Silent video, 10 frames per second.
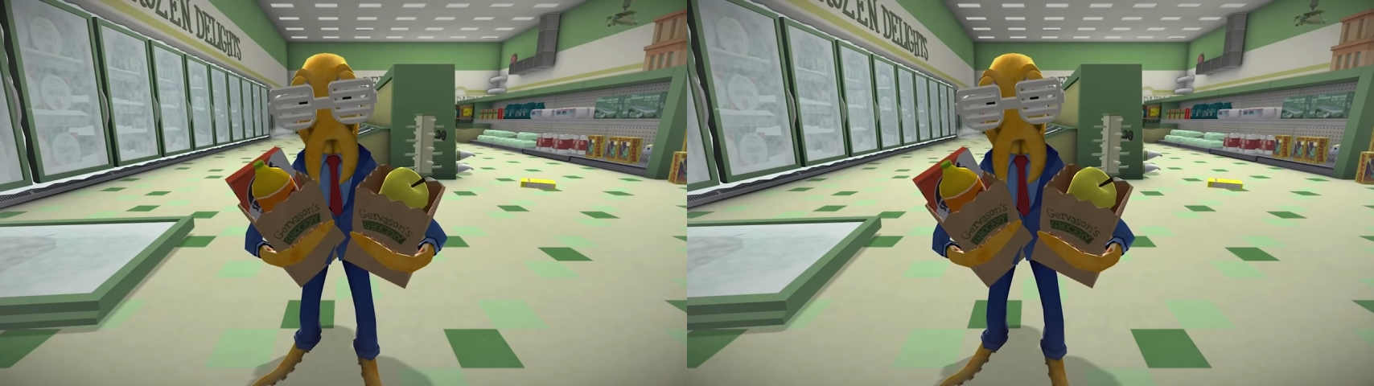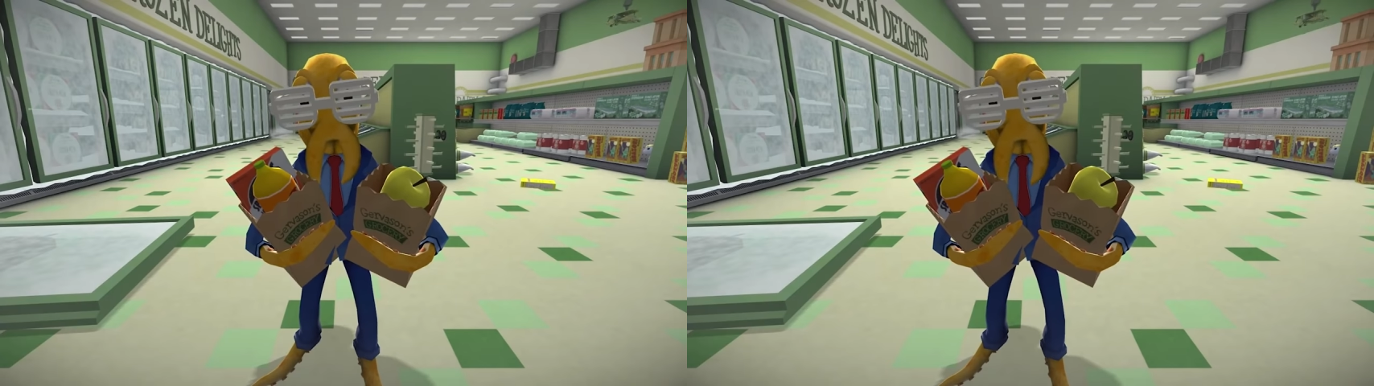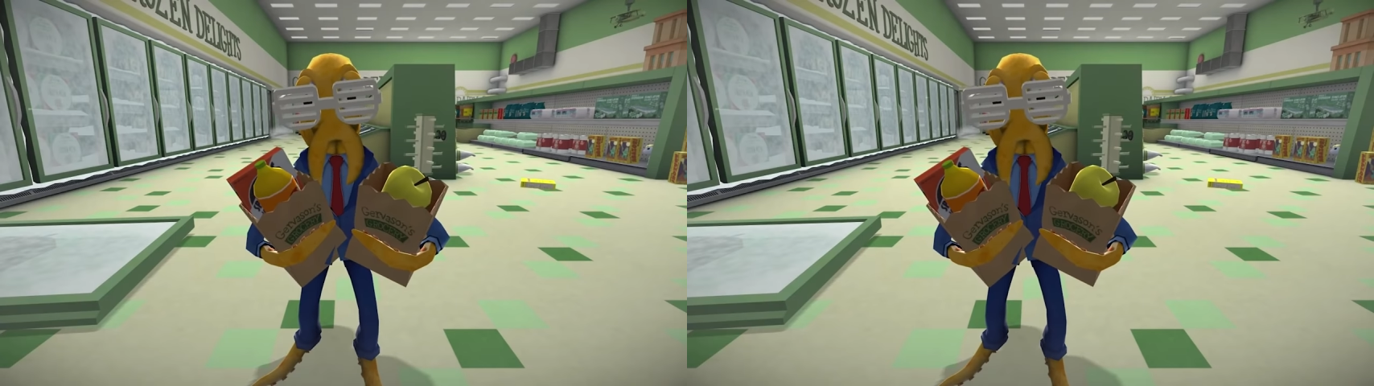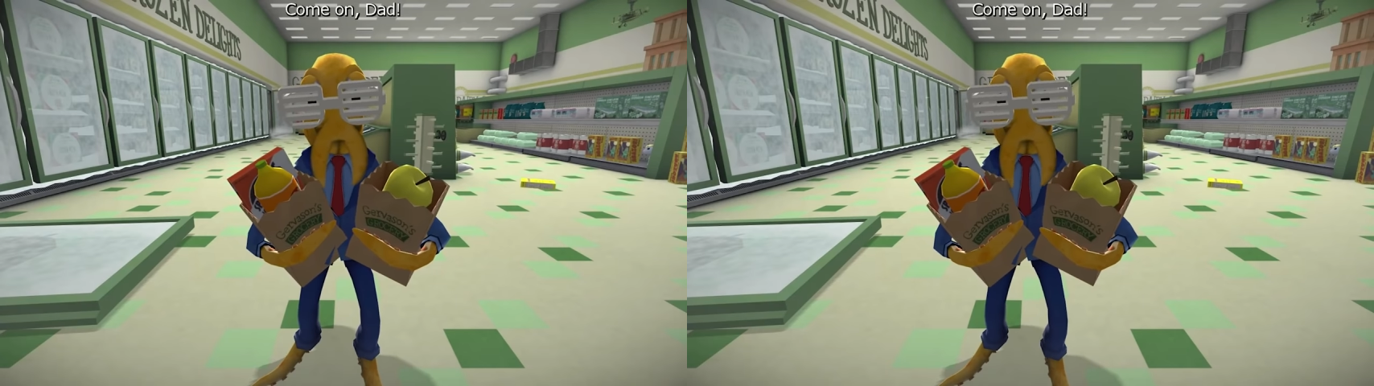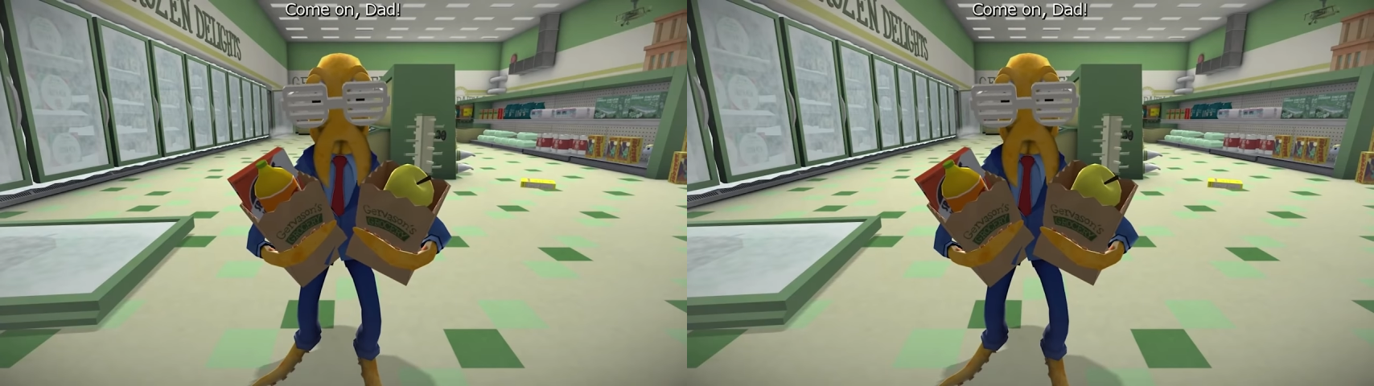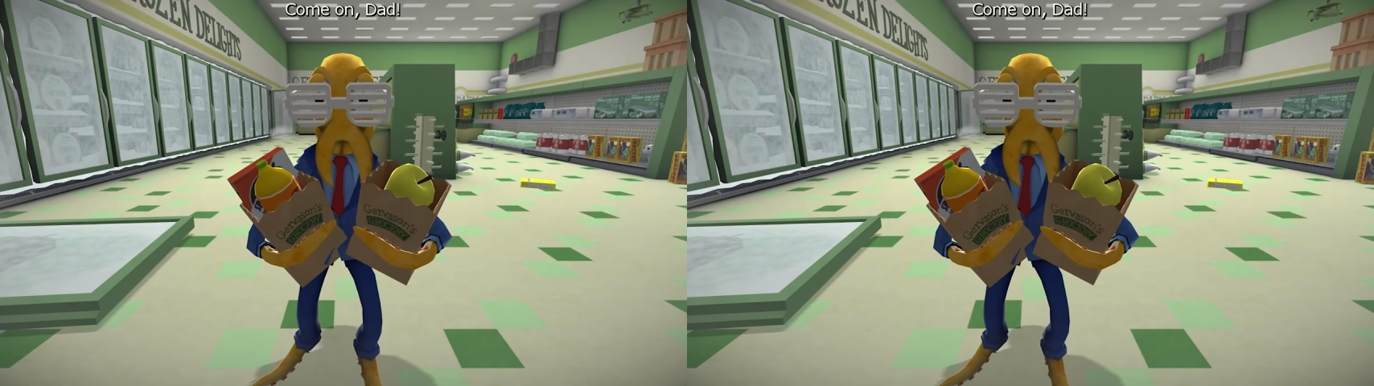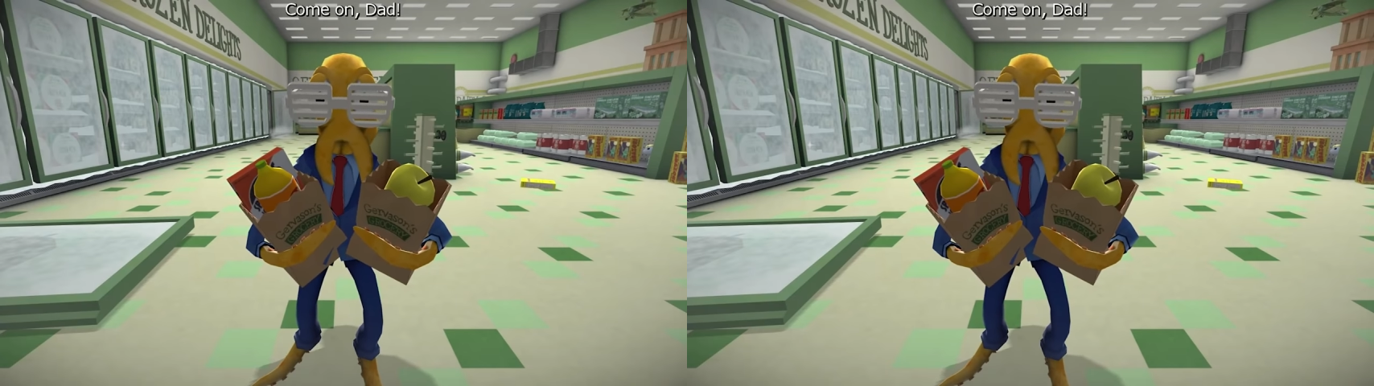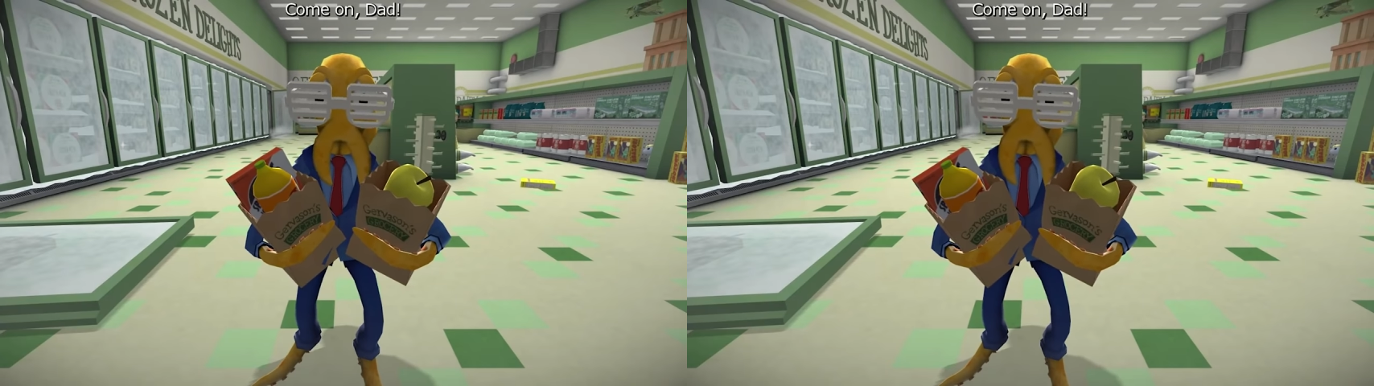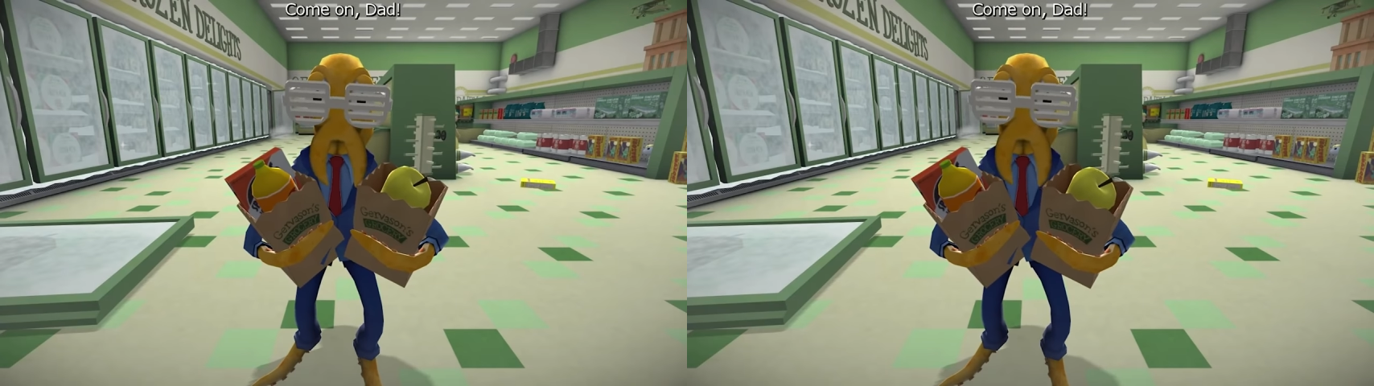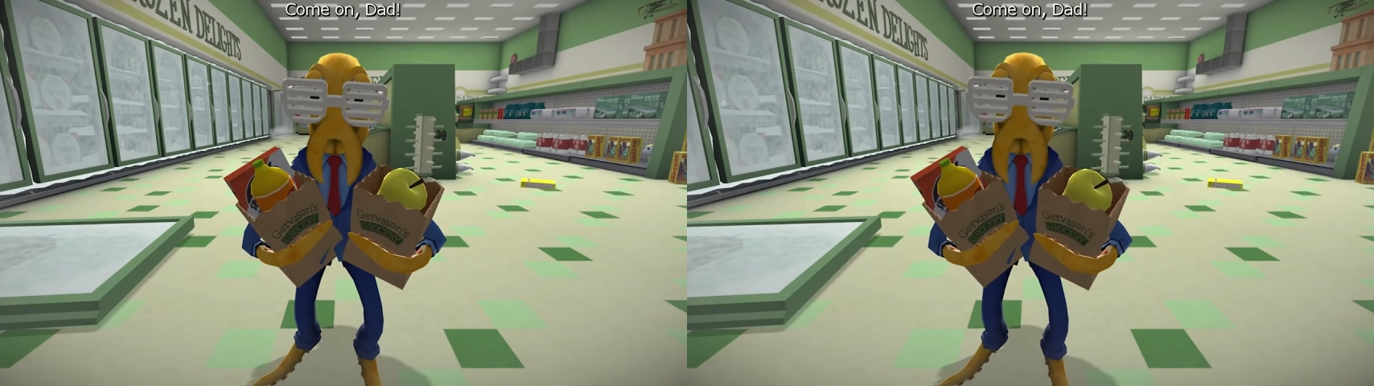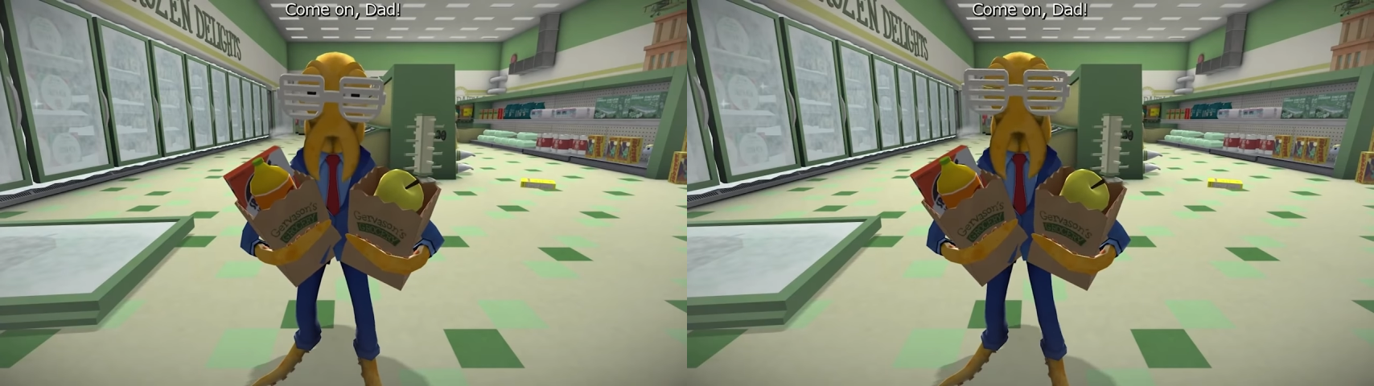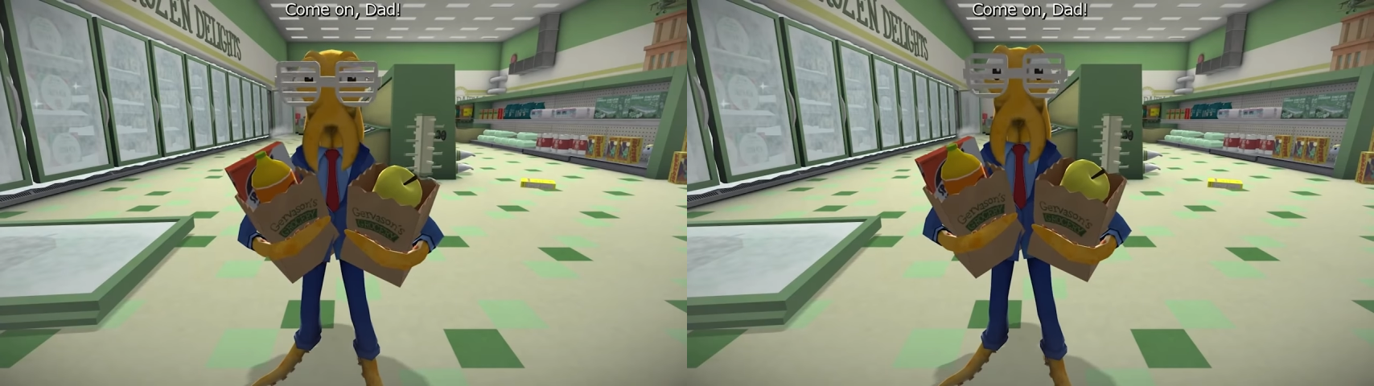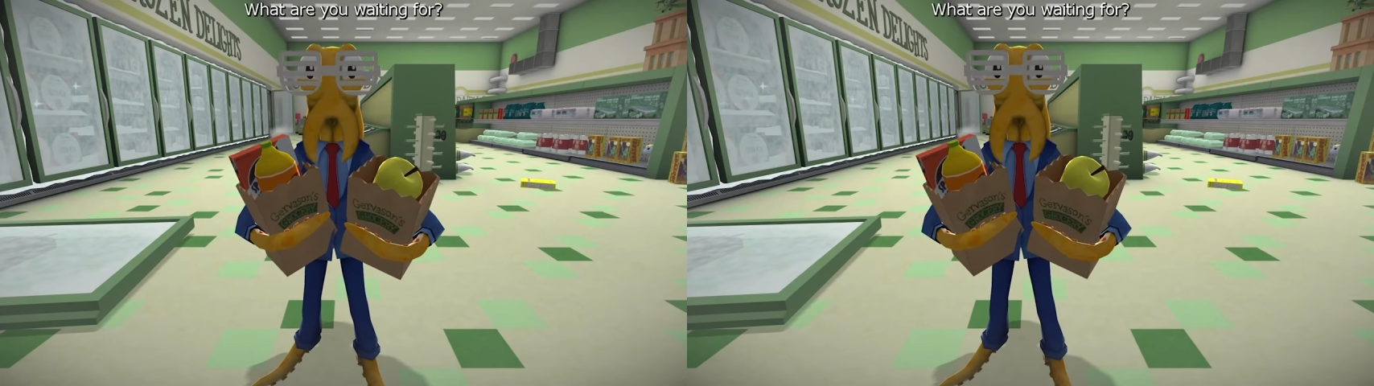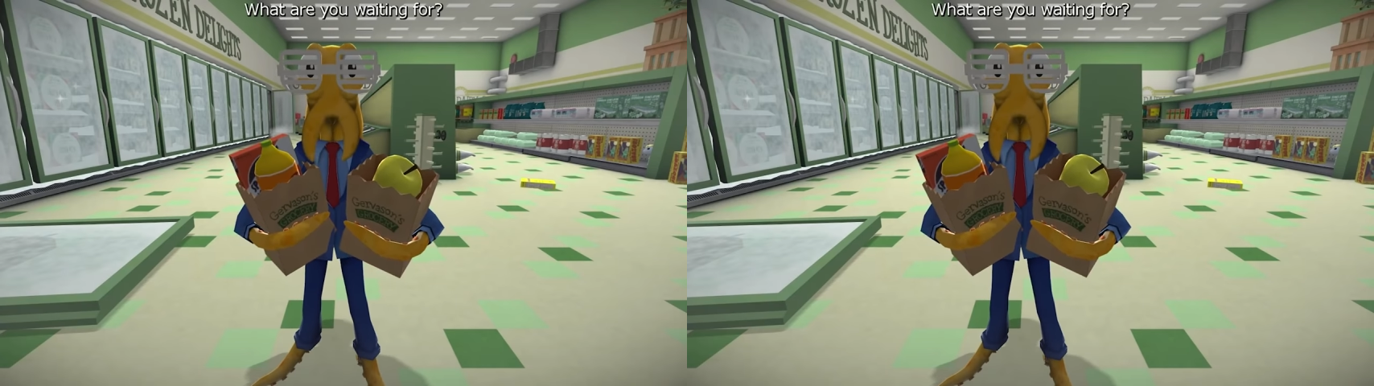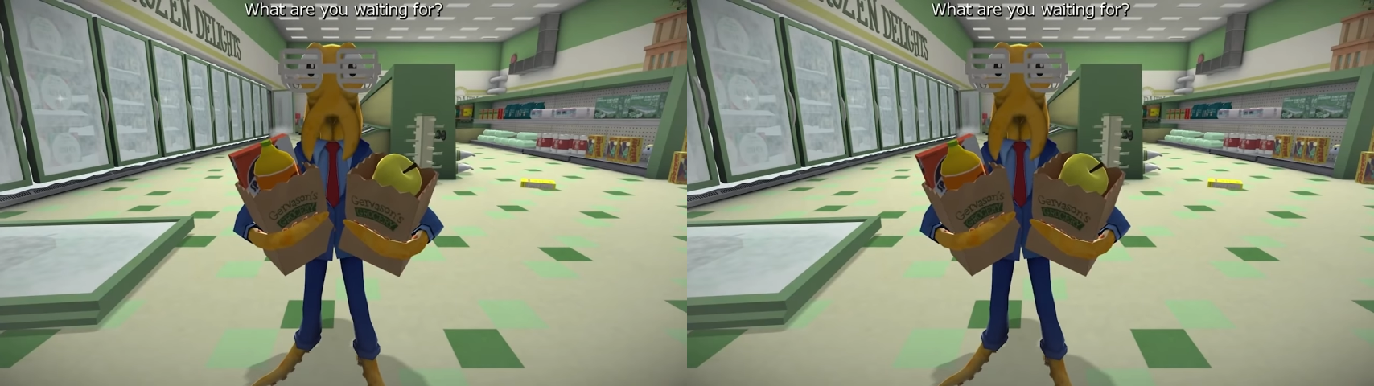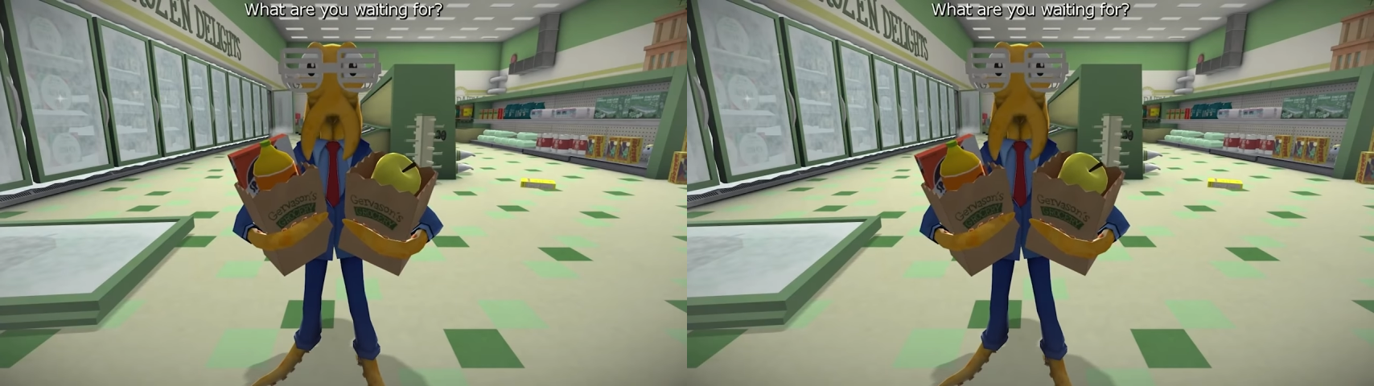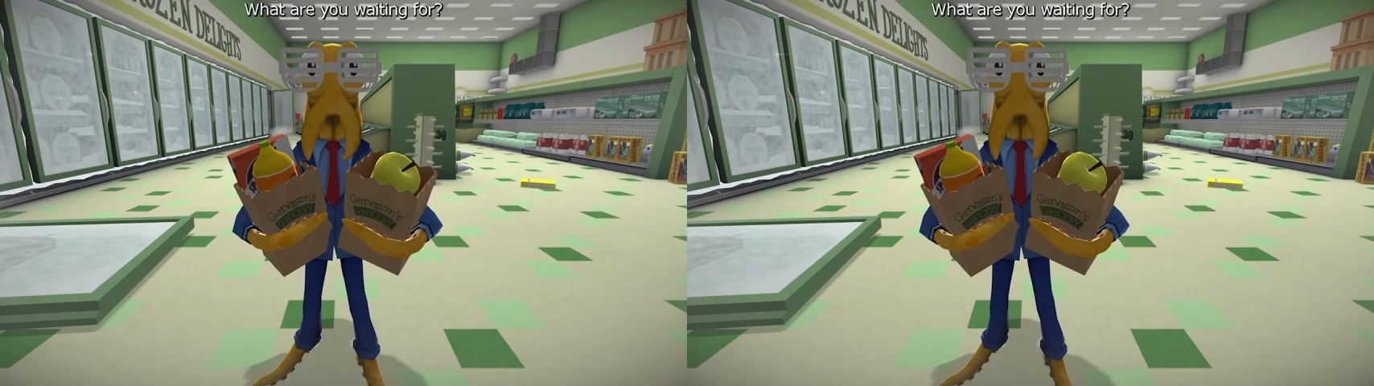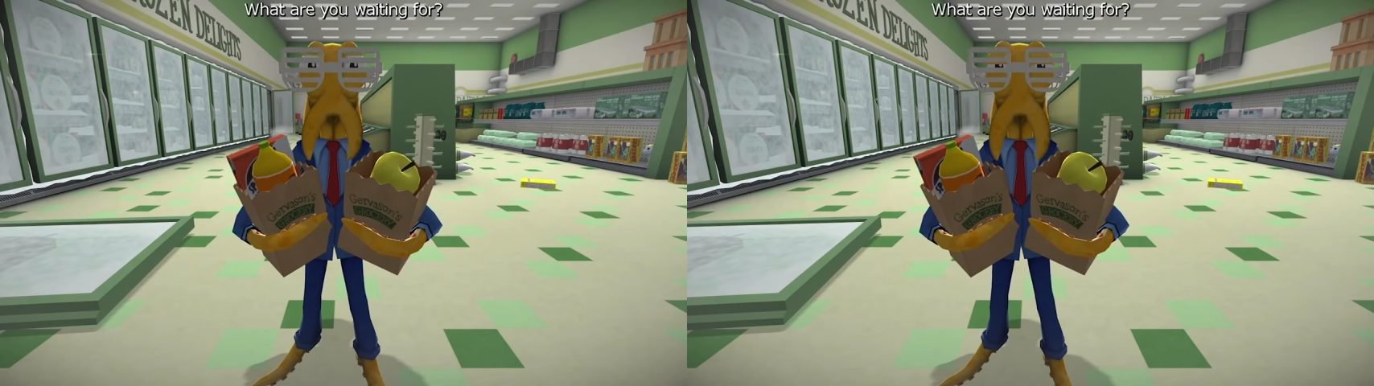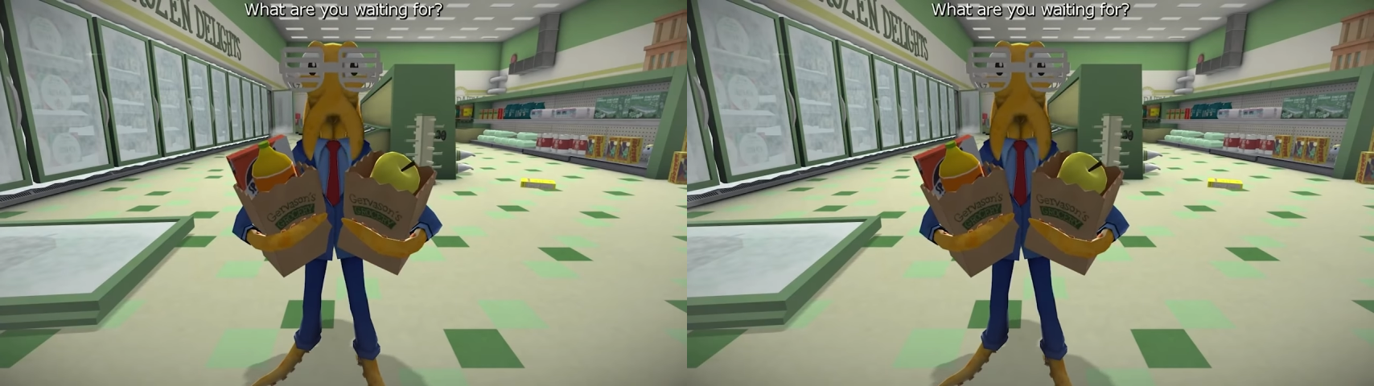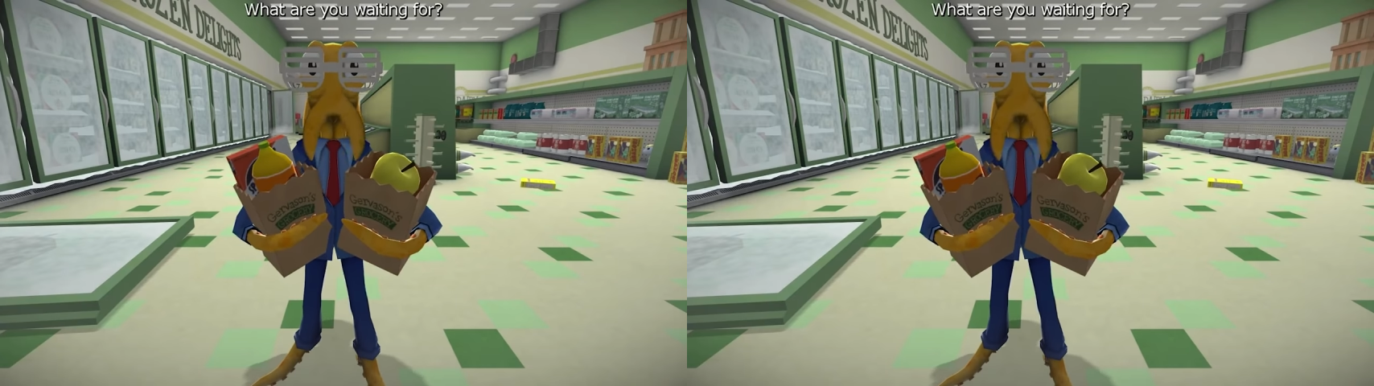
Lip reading: Nobody's mouth can be seen.